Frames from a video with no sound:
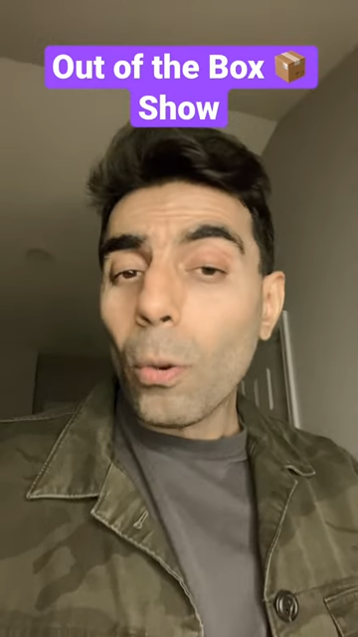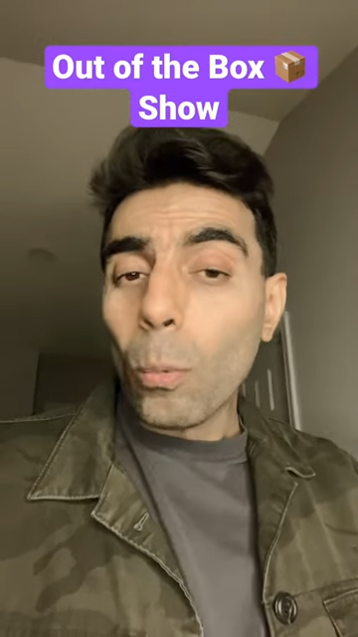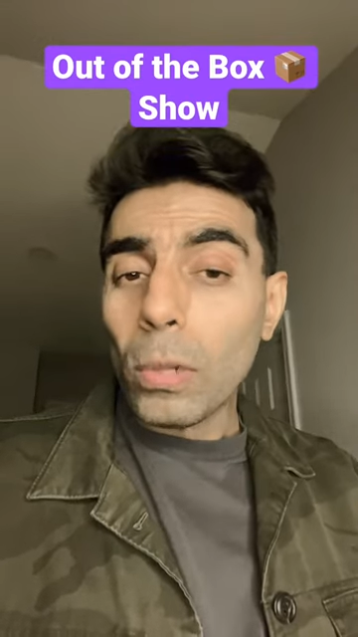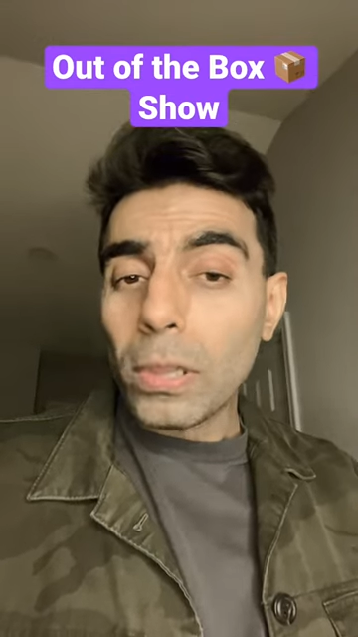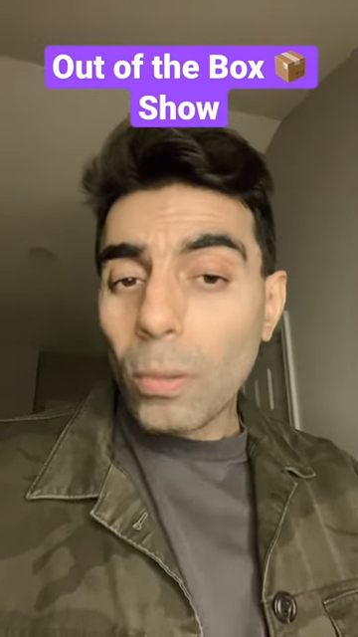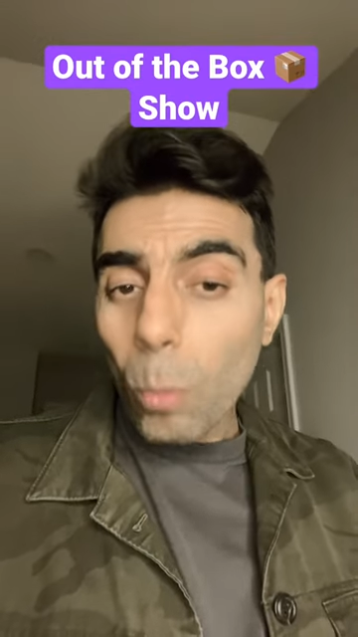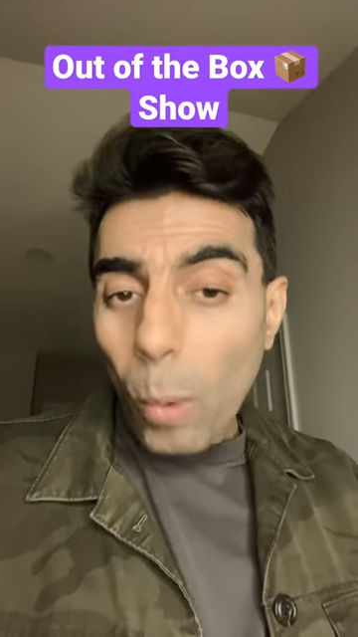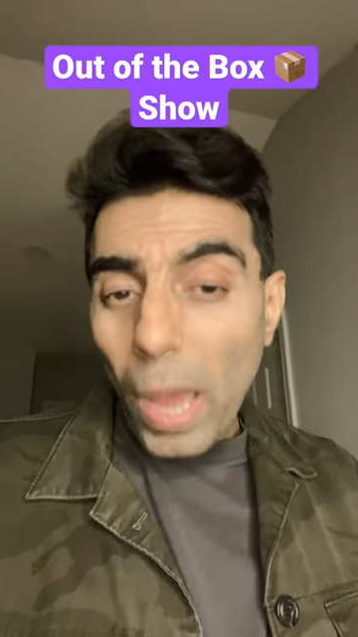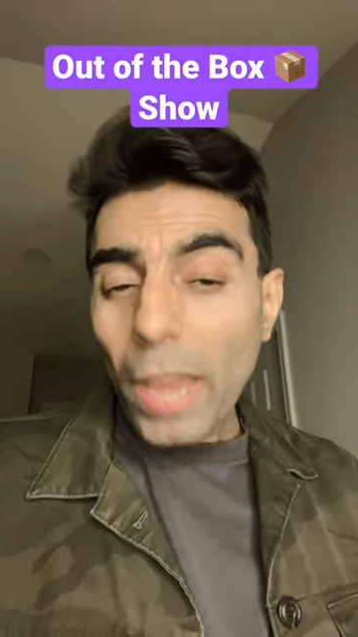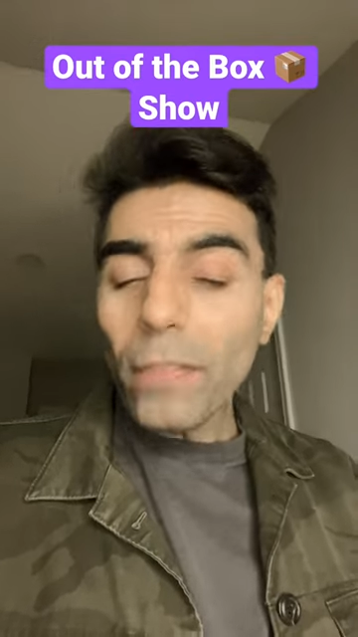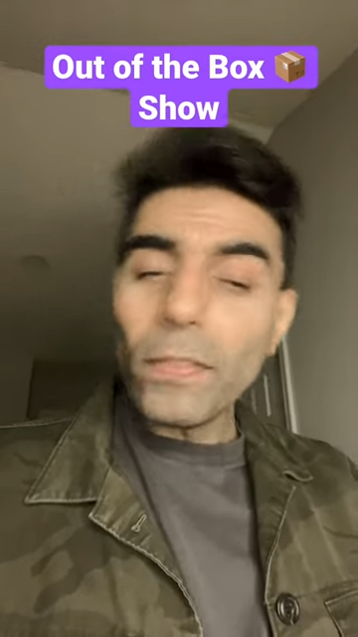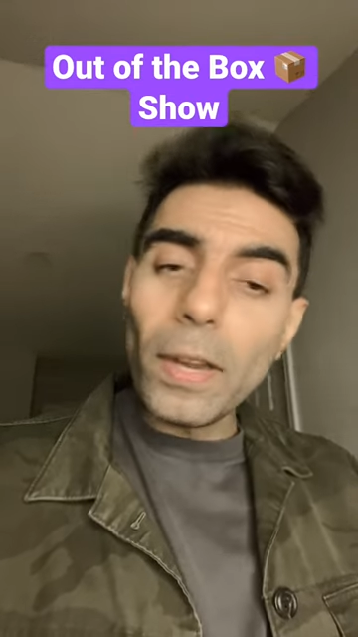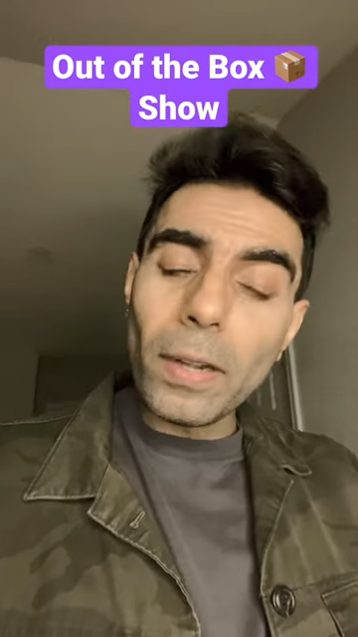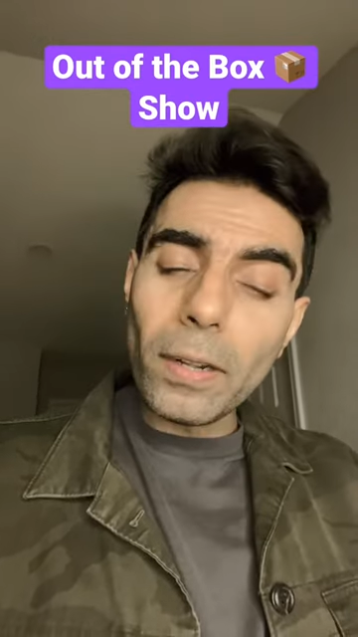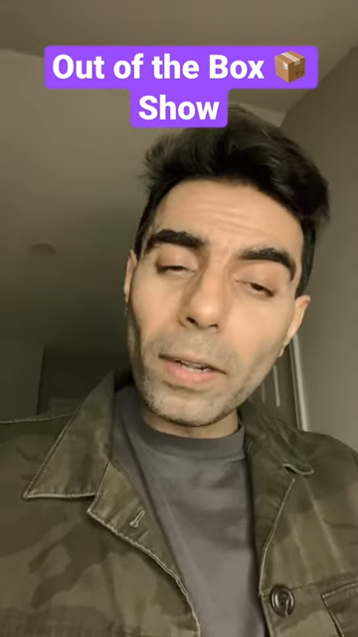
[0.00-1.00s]
Will the
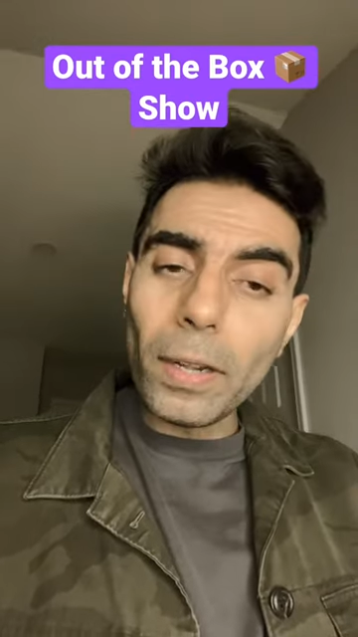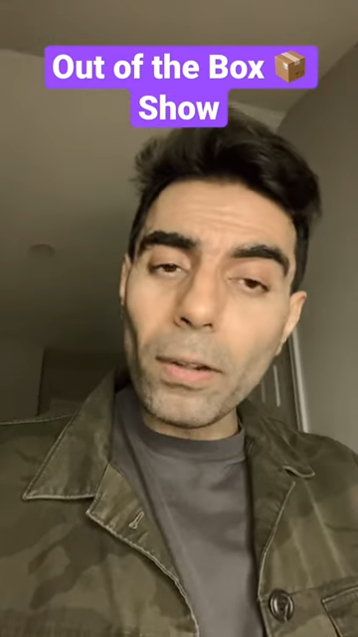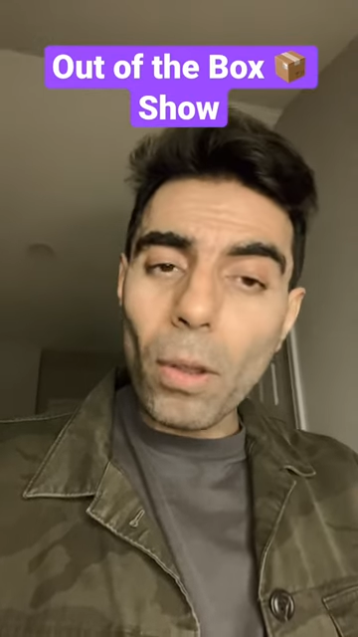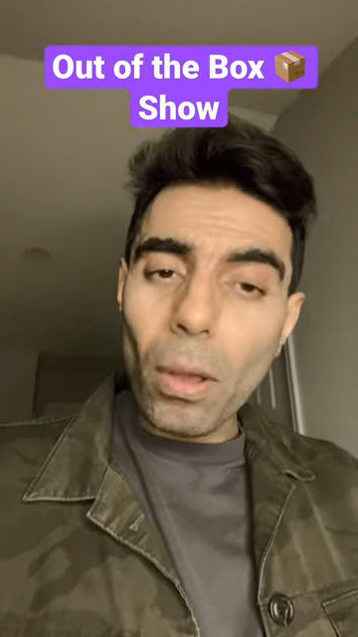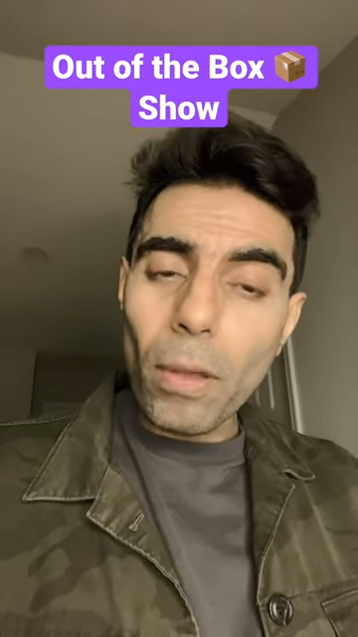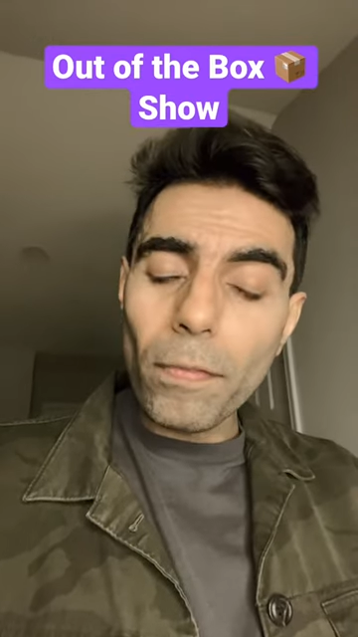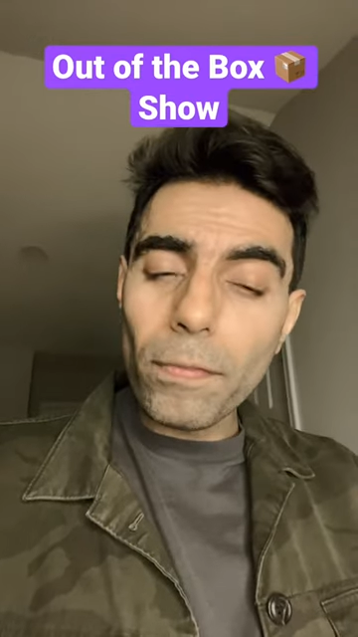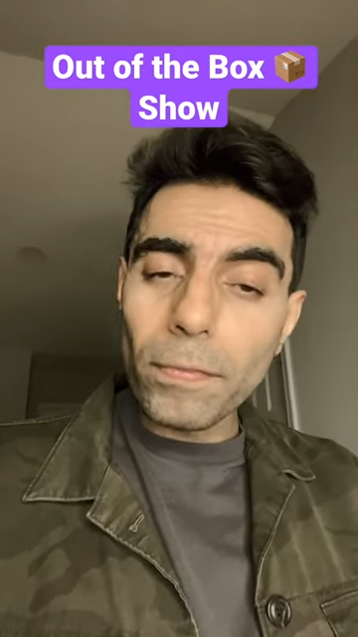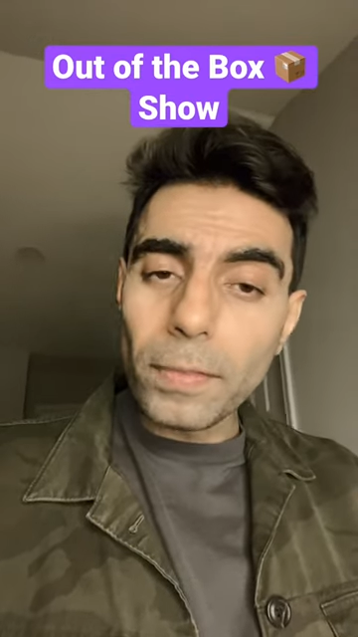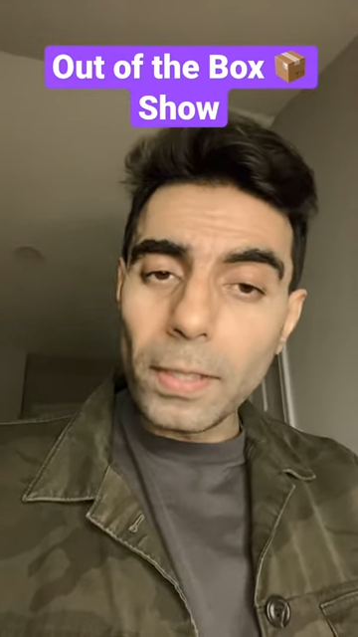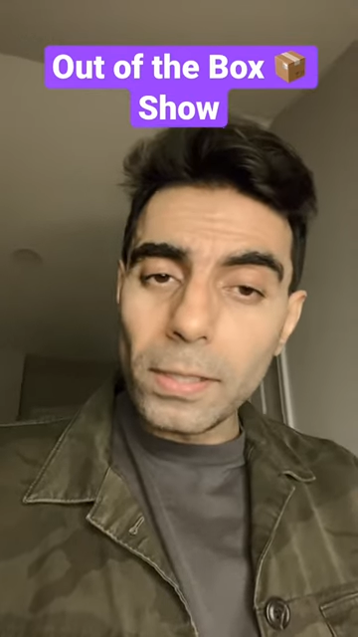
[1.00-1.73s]
wife get rid of